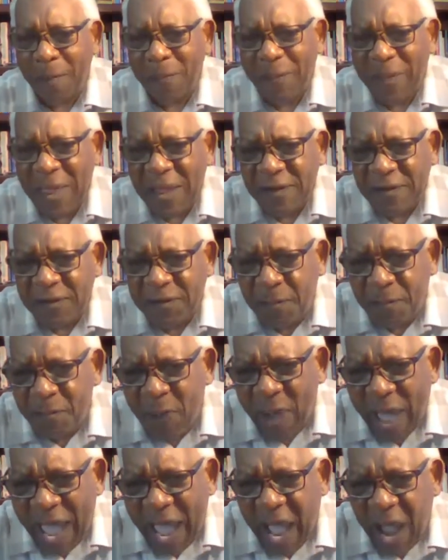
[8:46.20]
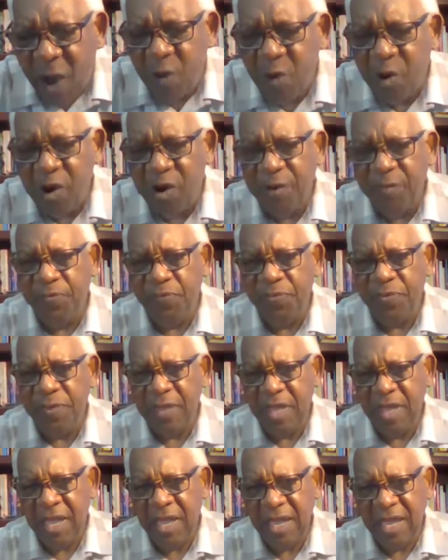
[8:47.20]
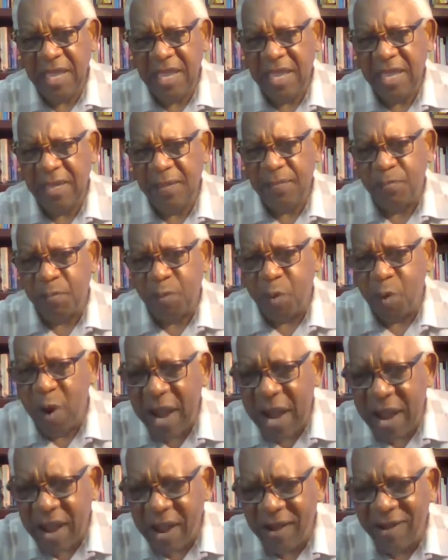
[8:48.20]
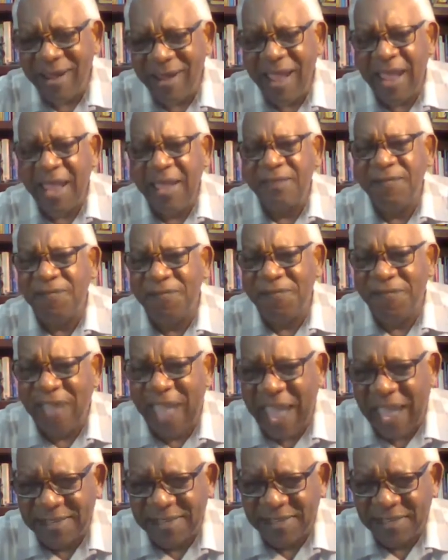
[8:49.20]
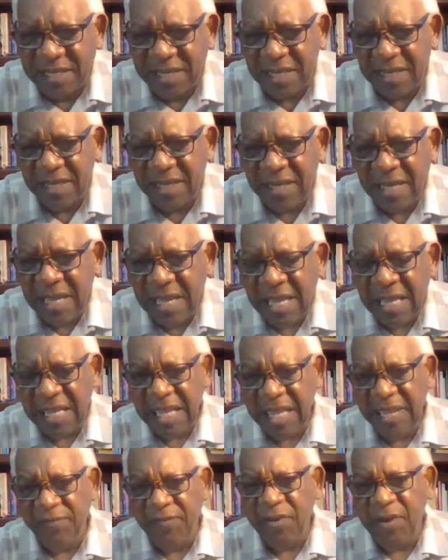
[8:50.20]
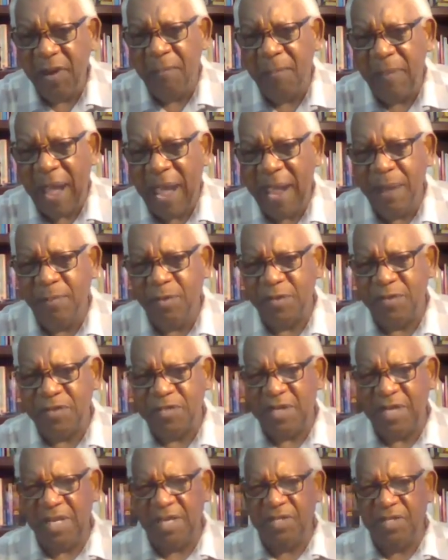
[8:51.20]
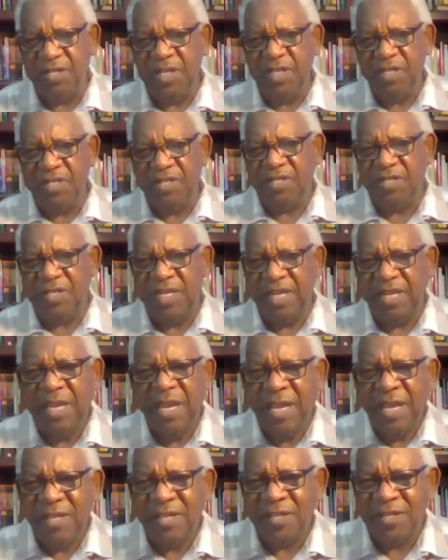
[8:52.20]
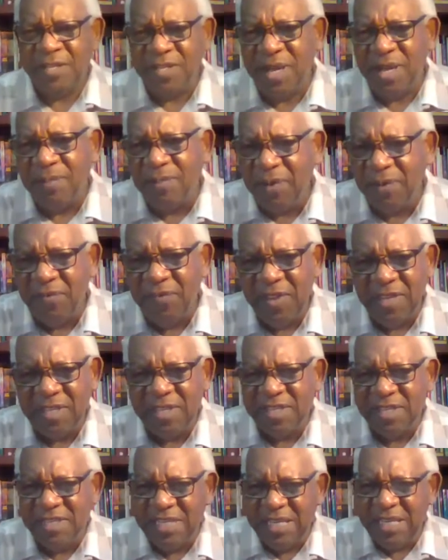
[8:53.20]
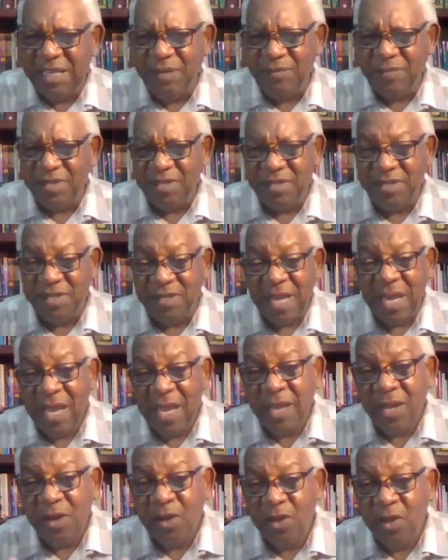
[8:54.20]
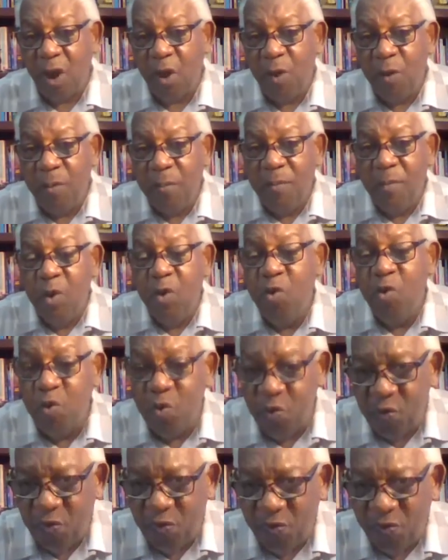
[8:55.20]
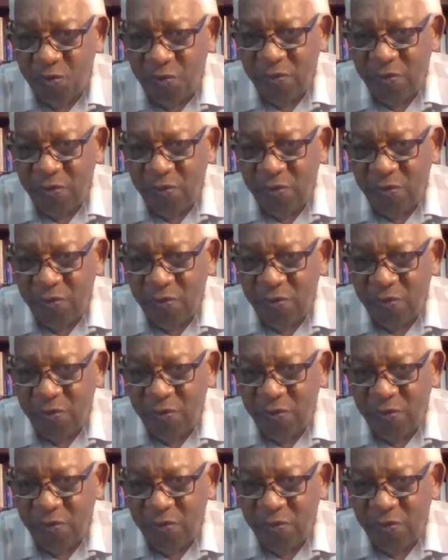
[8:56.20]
there's power in prayer and fasting. Even the Bible said, Jesus said, some of his demons don't move